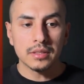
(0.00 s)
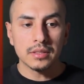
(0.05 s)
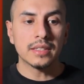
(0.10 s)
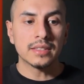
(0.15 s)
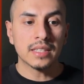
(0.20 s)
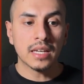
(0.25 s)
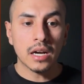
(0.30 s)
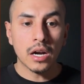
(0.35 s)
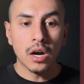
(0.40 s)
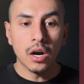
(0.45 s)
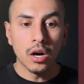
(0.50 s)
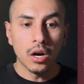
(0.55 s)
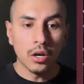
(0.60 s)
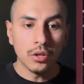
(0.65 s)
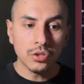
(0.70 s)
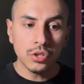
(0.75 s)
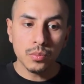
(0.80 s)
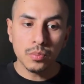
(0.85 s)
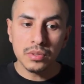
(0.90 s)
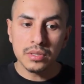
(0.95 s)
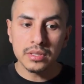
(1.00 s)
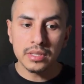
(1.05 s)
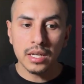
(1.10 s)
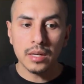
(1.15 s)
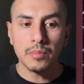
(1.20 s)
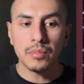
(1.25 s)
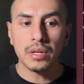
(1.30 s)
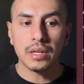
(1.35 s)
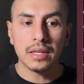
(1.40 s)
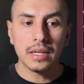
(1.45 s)
It's not
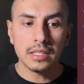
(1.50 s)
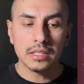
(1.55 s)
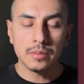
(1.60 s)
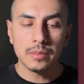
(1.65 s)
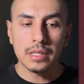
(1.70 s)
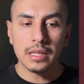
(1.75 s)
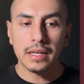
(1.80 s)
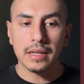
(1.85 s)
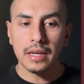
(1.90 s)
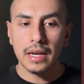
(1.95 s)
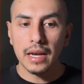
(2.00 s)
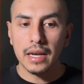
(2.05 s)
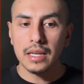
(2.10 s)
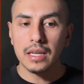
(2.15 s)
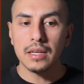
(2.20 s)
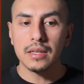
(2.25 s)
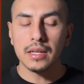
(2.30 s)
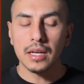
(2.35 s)
100%, but it gets me like 80,